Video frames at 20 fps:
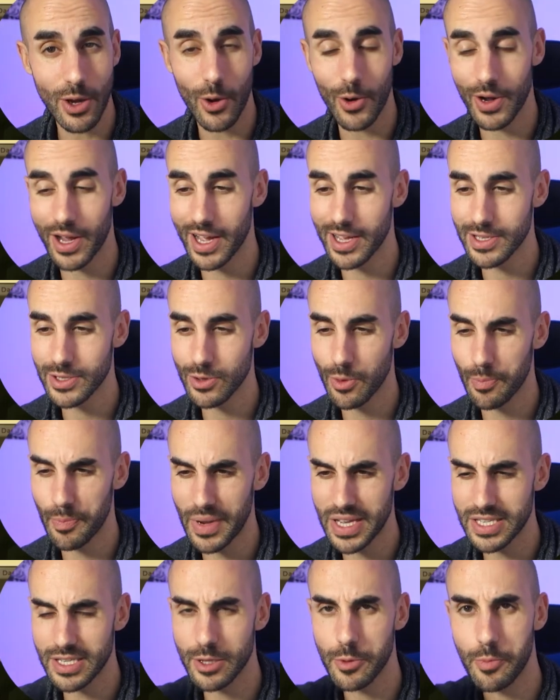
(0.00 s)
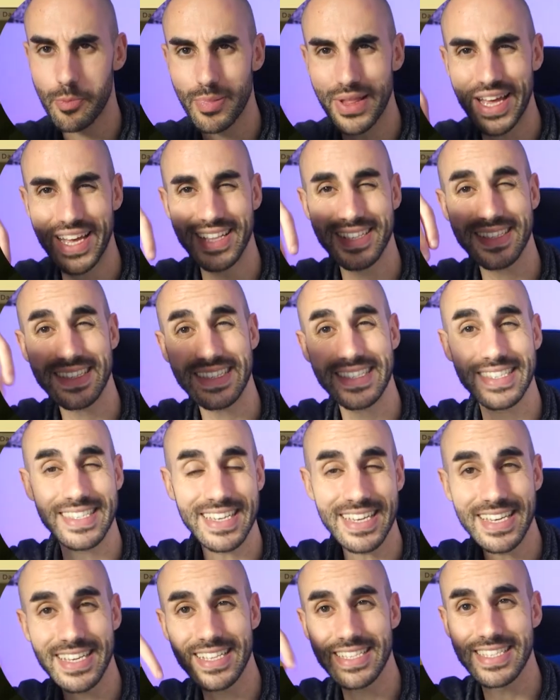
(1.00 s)
Okay, so basically plant
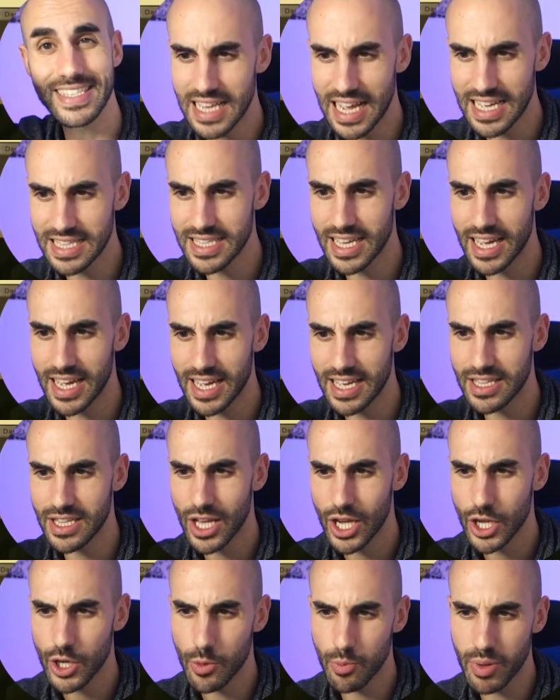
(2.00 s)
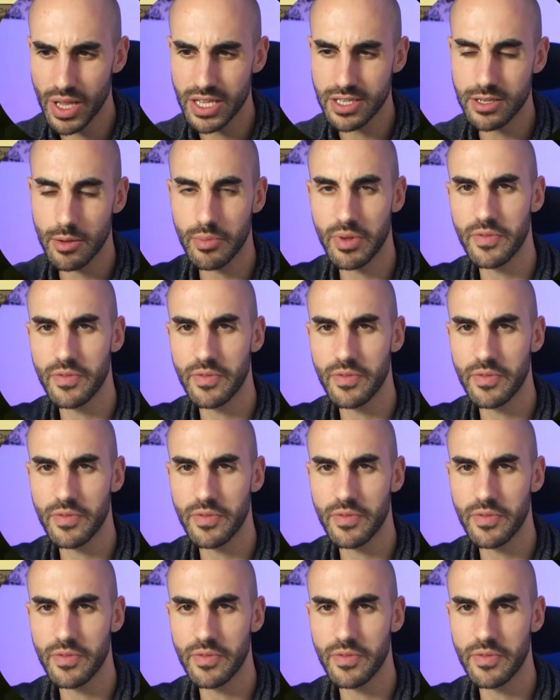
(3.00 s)
seeds and then you place some